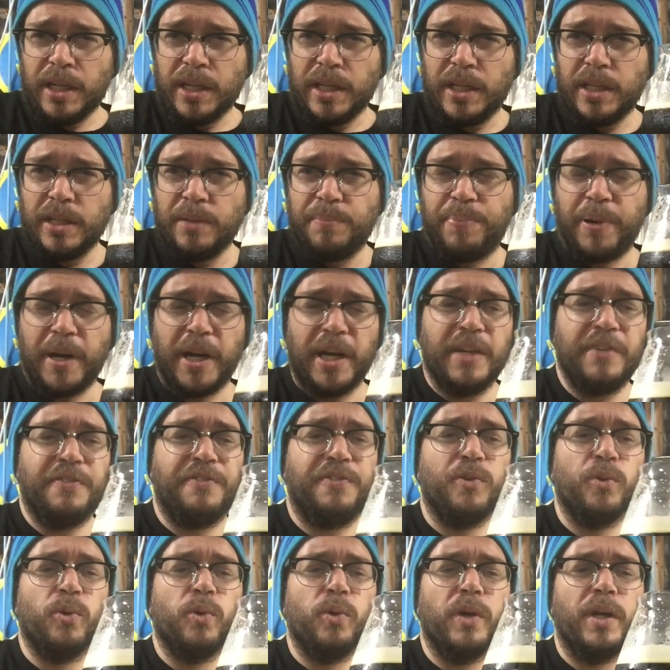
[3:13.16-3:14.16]
you'd pay
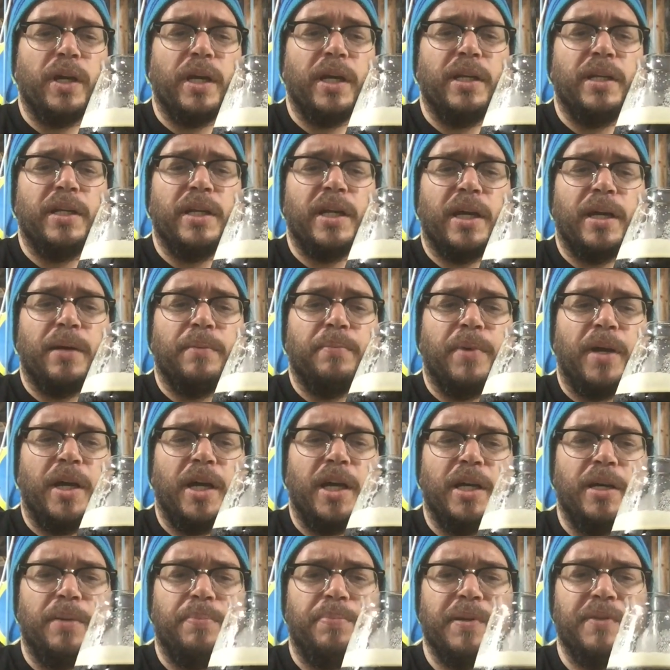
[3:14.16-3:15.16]
for and
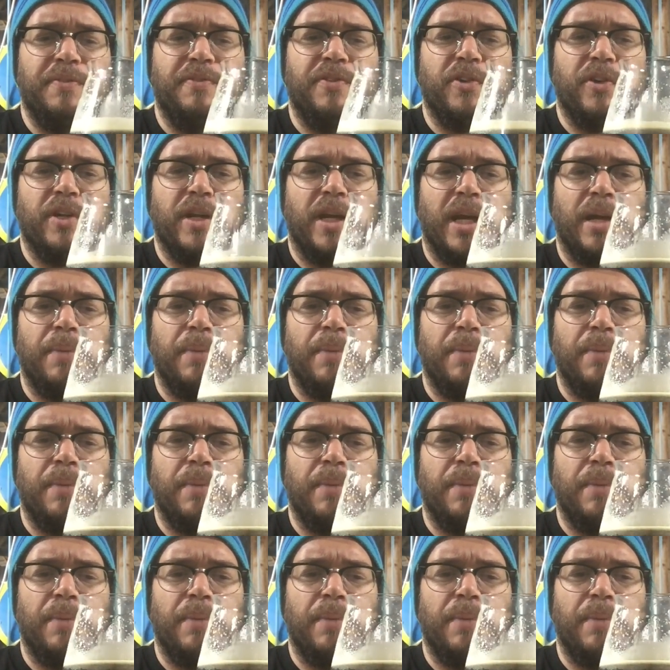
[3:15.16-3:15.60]
be very